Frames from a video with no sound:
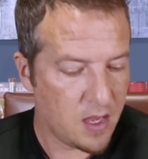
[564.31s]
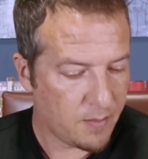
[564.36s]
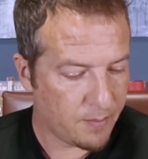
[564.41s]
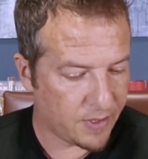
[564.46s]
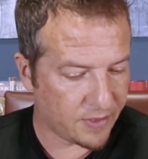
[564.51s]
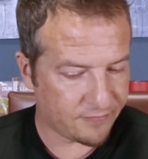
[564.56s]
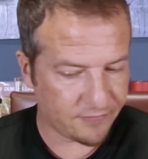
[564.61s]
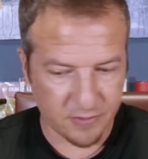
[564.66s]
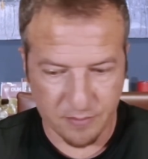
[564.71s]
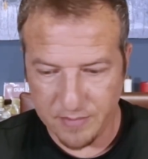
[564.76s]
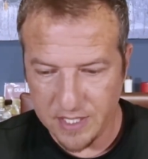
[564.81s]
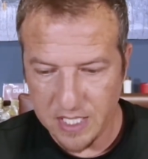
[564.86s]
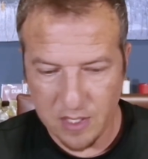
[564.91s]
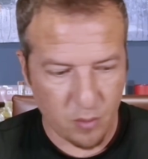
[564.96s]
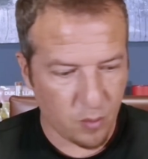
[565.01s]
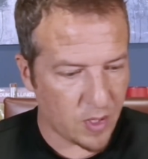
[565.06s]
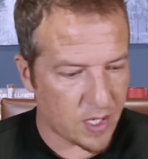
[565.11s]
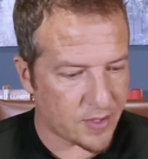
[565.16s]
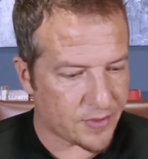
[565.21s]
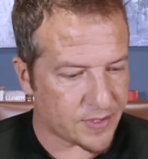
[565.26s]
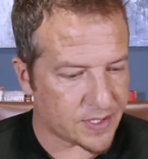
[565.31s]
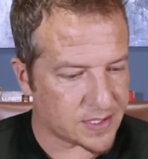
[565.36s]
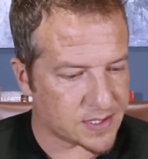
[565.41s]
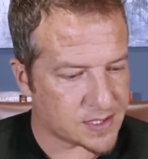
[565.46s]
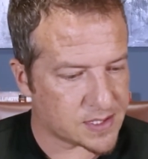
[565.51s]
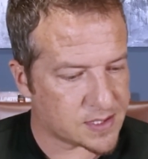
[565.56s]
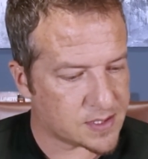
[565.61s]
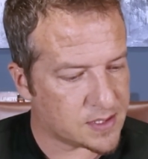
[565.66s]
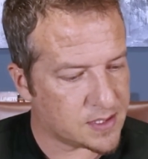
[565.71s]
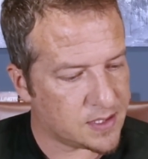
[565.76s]
But for me, wealth
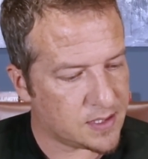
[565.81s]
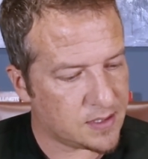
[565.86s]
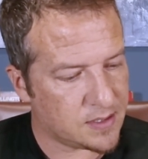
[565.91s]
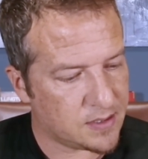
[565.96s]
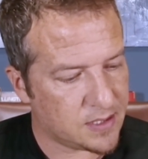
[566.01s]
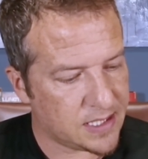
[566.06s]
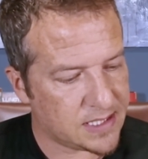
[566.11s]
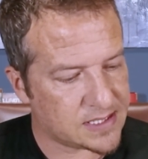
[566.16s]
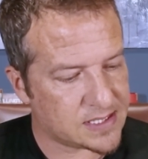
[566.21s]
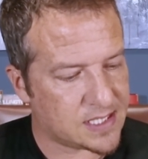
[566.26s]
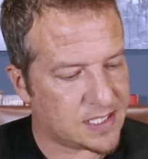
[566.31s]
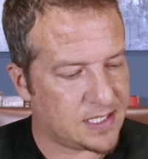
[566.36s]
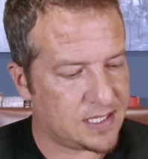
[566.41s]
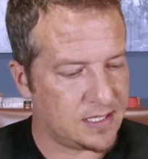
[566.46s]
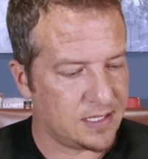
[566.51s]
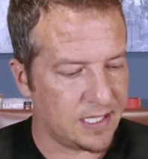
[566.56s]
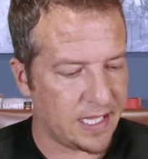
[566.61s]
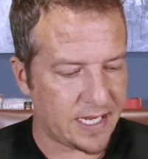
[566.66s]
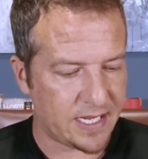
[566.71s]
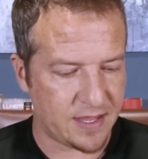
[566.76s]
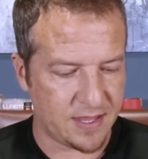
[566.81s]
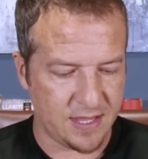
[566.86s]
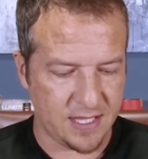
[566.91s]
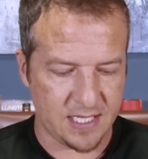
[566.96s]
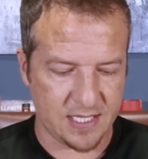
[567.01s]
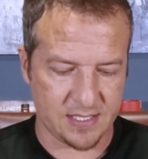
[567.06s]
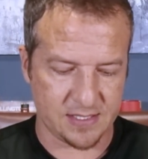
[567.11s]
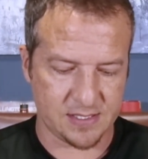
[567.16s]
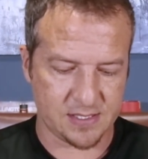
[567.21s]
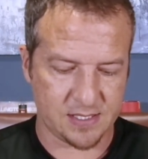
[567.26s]
is is like
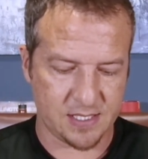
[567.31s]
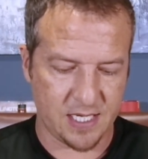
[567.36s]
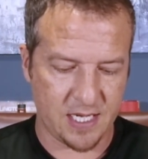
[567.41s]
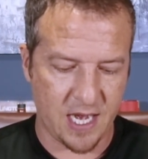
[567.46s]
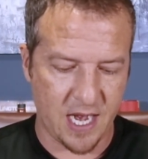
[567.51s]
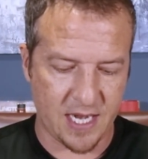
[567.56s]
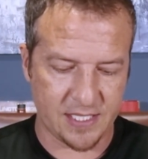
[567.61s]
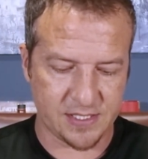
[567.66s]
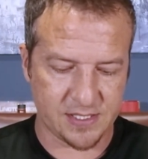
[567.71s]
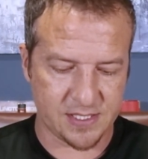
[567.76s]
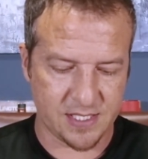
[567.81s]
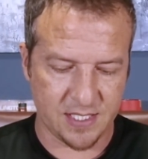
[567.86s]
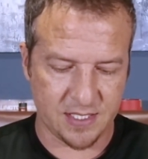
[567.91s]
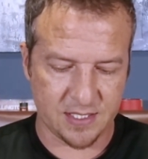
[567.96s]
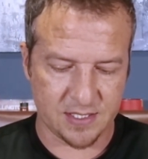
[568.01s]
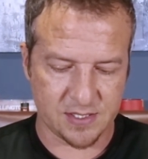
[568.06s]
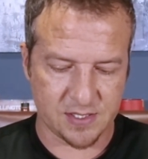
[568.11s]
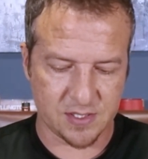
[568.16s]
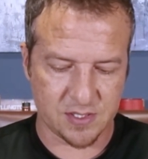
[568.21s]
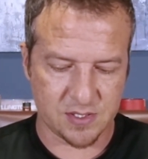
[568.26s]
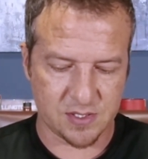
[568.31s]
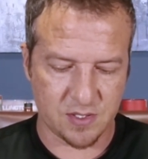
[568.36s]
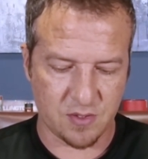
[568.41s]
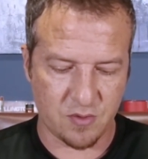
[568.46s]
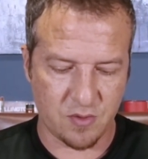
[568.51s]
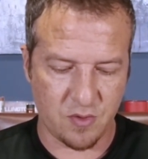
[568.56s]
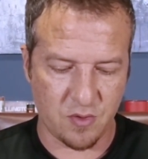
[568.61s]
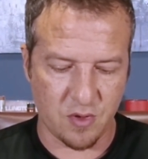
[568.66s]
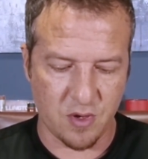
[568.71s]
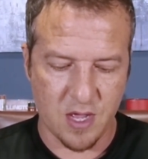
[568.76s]
this. Like I just think this is so
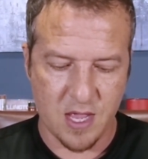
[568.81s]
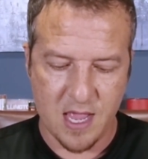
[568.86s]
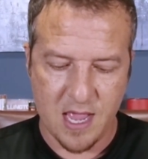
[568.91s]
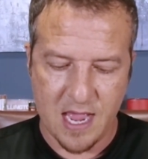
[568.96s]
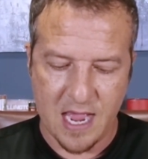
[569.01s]
cool.